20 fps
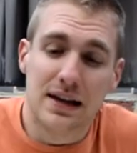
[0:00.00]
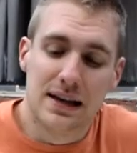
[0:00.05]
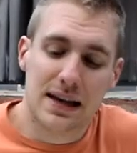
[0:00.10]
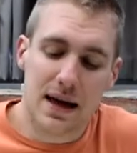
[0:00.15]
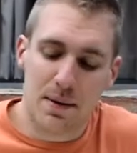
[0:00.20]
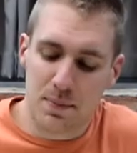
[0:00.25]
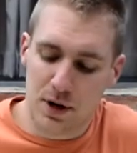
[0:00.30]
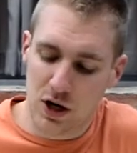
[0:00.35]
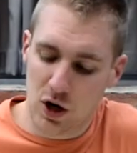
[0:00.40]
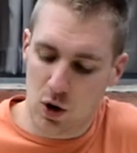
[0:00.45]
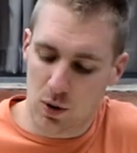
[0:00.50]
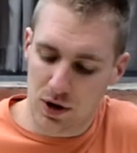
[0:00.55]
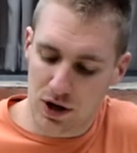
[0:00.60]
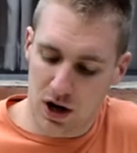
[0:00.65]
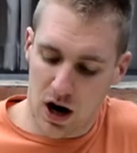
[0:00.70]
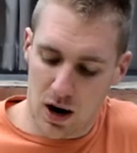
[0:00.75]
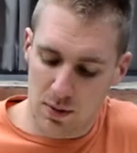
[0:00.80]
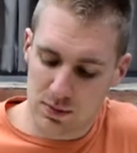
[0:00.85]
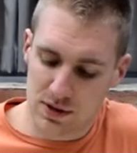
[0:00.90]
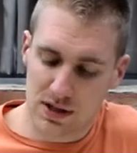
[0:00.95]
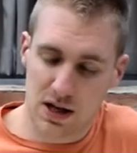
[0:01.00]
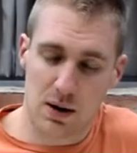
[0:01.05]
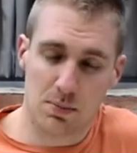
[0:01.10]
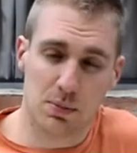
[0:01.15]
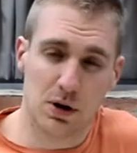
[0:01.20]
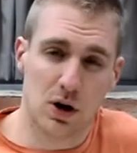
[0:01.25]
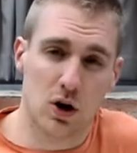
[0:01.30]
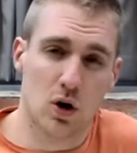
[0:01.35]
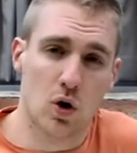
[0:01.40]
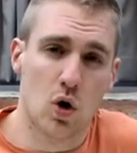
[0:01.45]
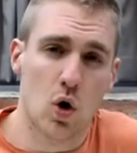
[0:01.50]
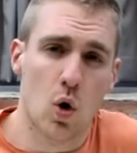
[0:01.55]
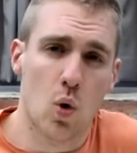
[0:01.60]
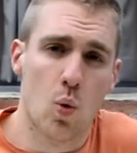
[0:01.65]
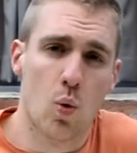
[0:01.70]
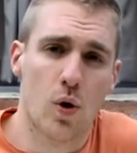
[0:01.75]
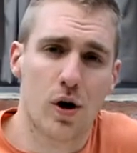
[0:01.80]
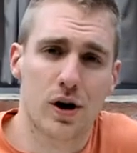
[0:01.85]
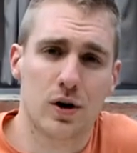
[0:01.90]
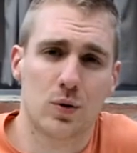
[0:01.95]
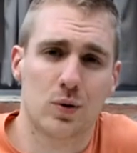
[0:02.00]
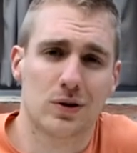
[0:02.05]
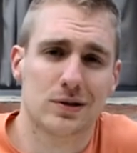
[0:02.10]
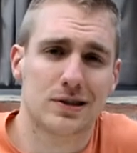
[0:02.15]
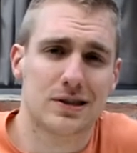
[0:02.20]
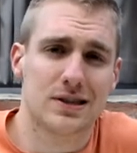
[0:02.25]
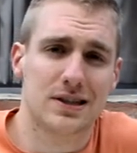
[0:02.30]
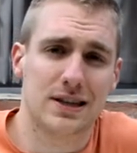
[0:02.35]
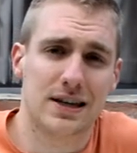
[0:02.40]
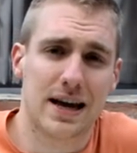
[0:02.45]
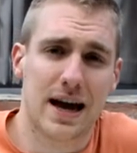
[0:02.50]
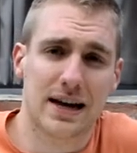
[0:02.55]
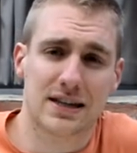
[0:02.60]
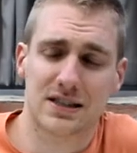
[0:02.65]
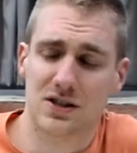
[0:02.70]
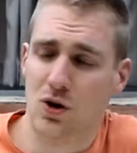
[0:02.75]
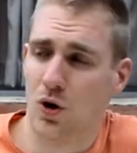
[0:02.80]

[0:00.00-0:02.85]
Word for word: Let me know in the comments down below what you want to see next,